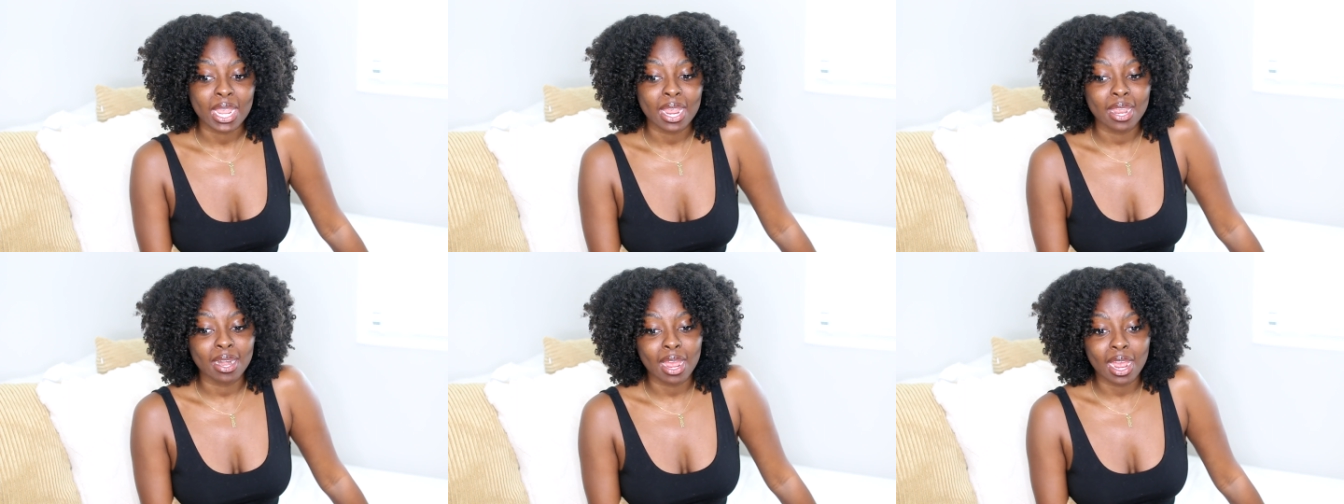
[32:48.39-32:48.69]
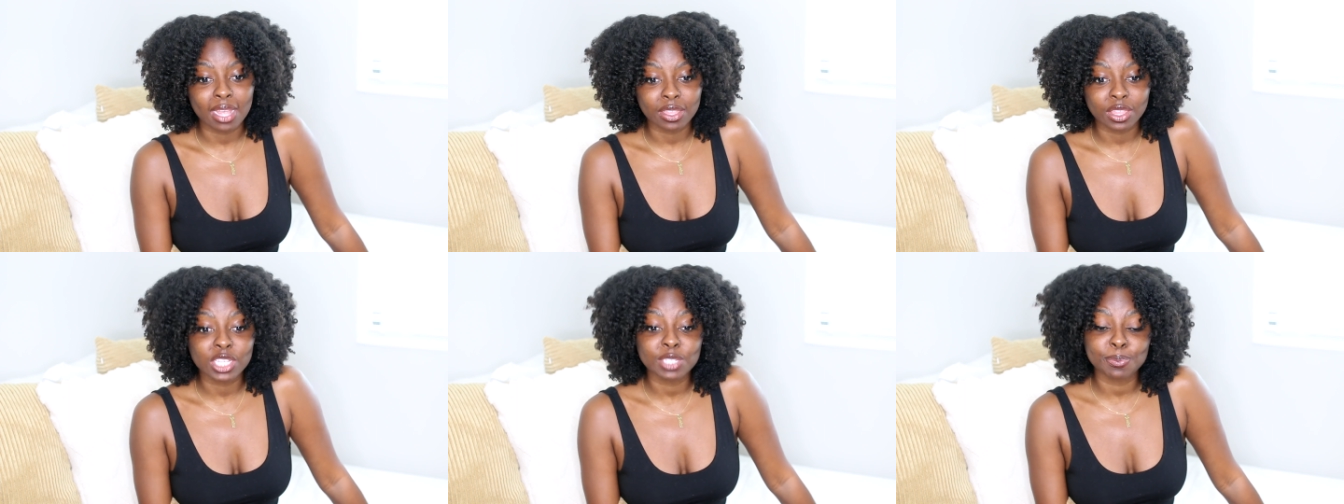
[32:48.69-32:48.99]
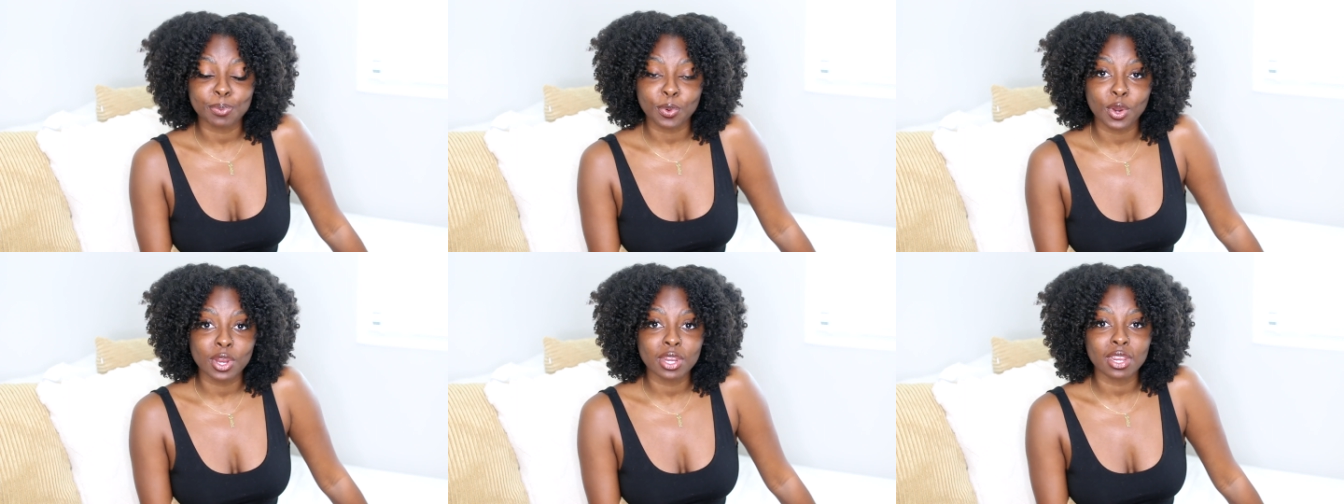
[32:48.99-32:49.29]
And at
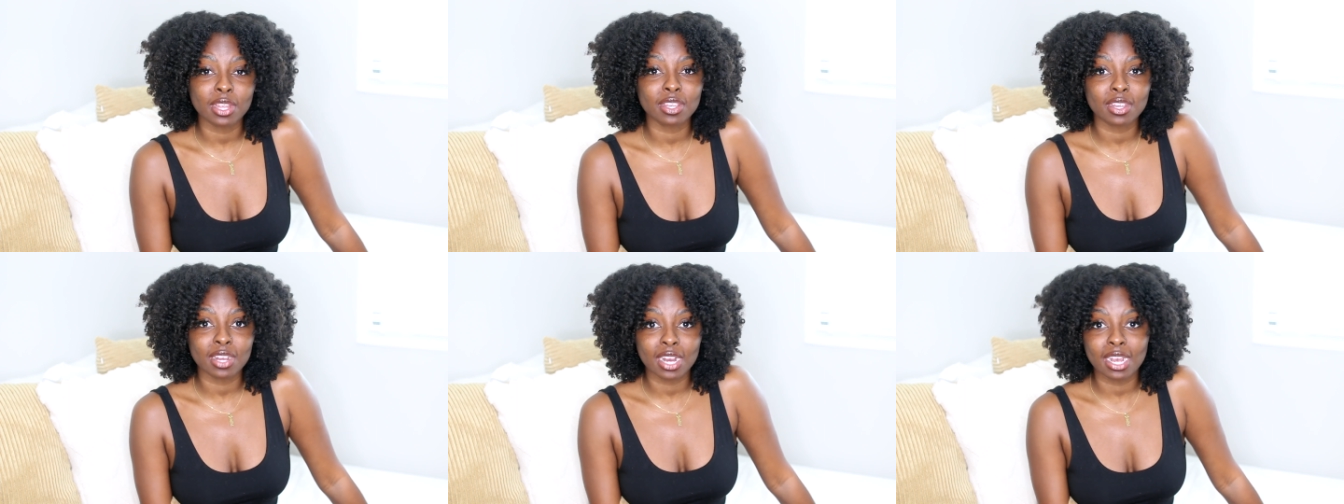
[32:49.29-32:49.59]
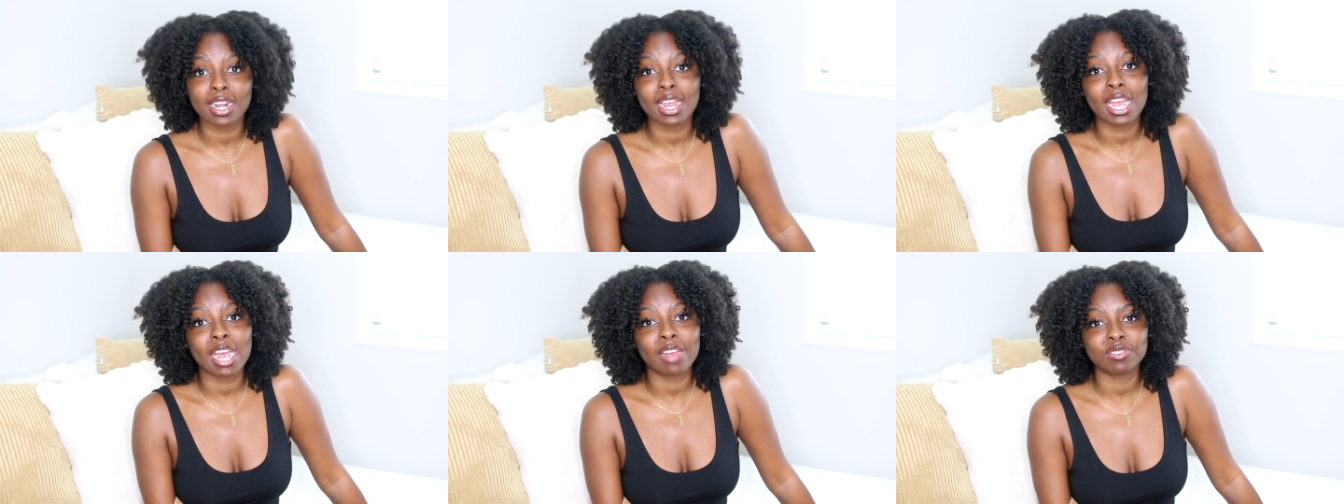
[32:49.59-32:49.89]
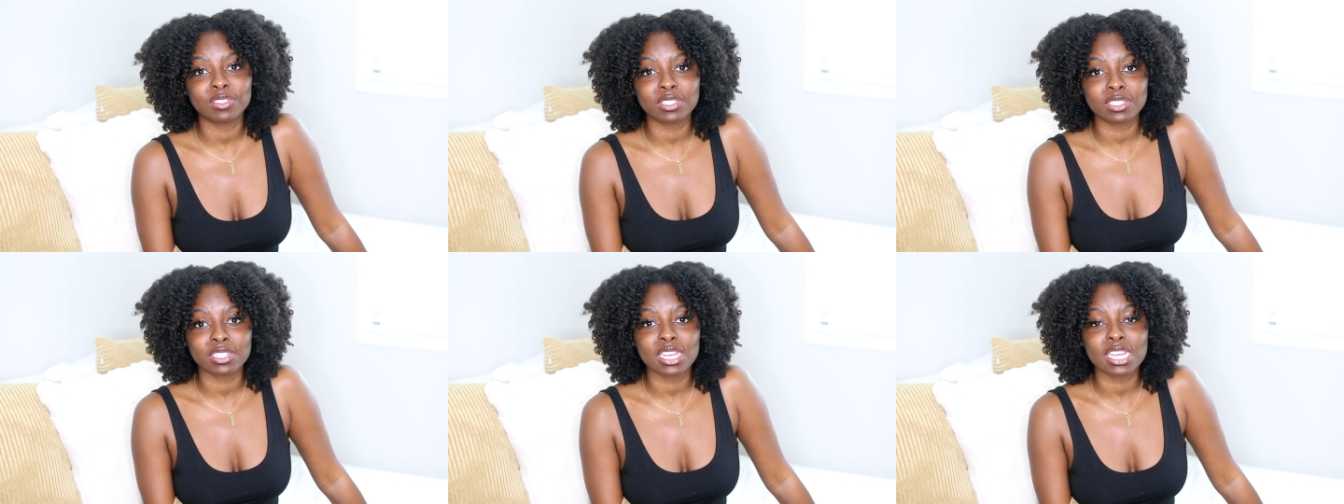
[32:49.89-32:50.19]
this point, you kind of
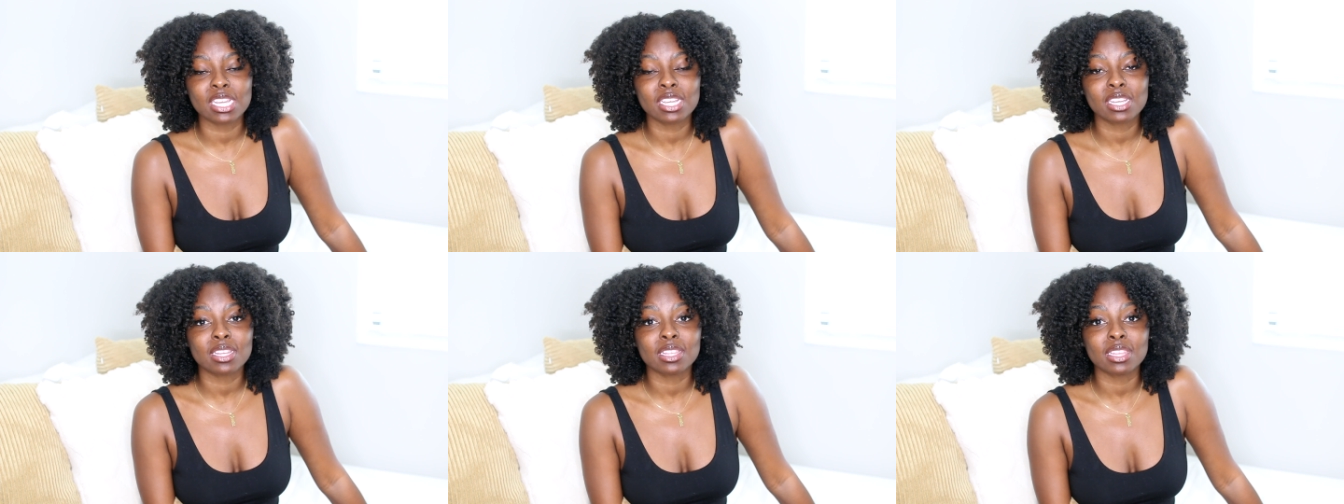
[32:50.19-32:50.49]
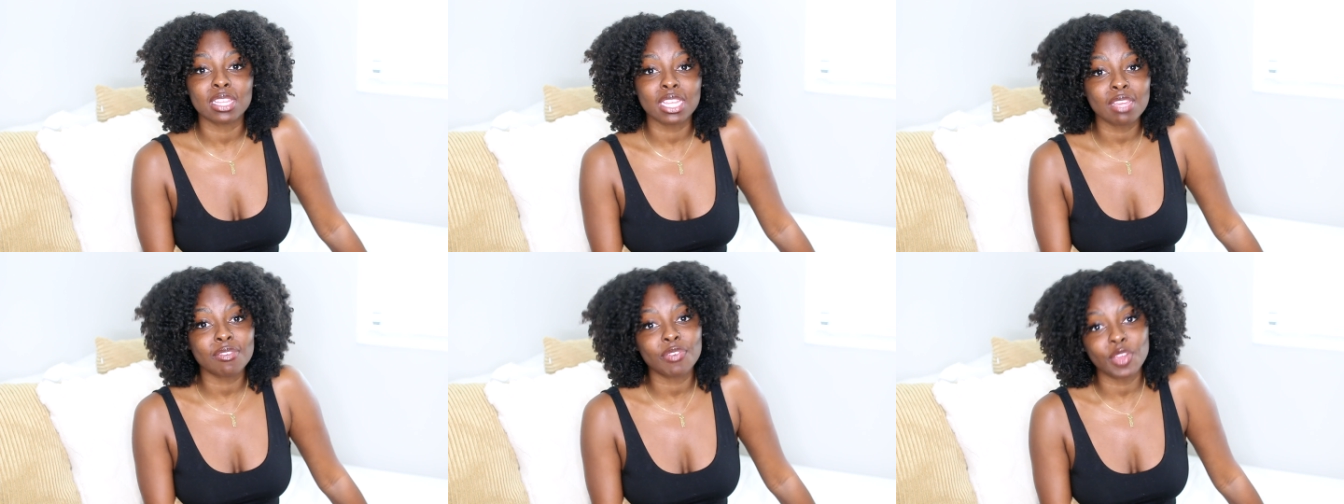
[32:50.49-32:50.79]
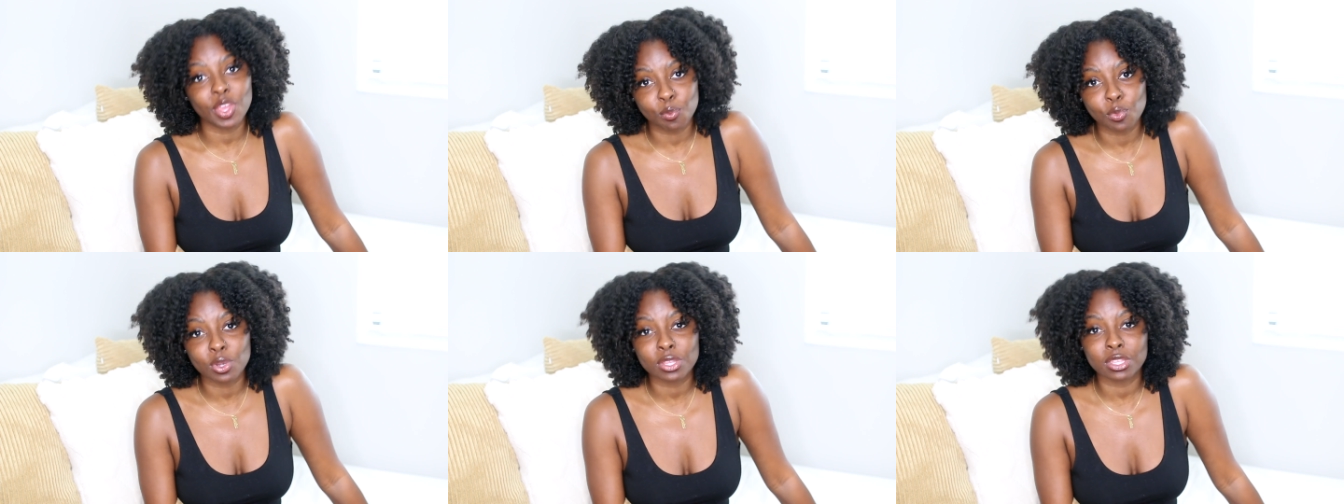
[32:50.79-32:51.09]
have to leave
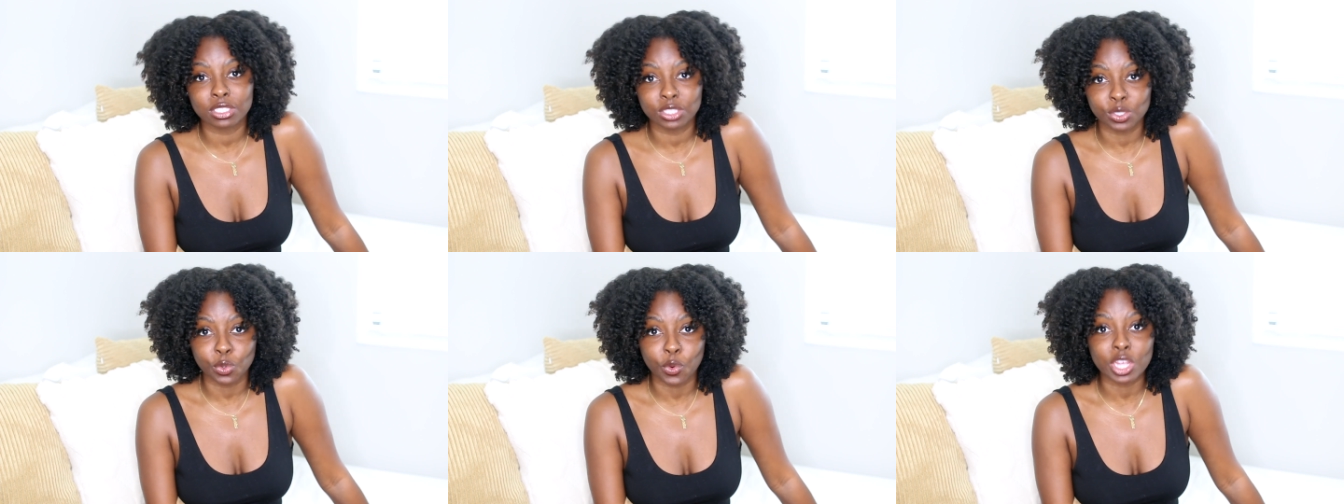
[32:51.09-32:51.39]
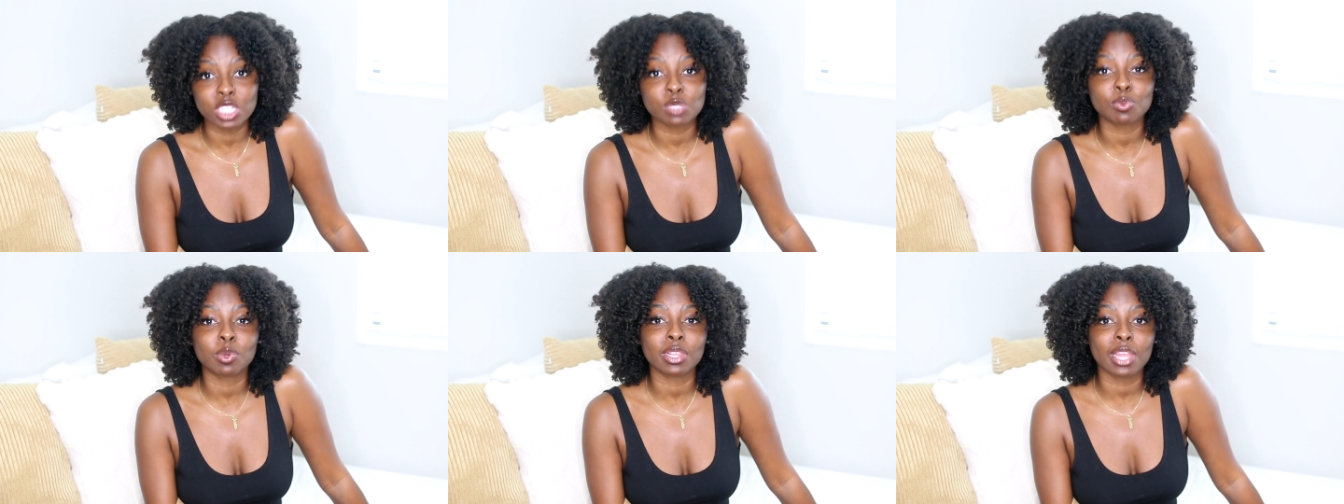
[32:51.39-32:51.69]
him with the choice,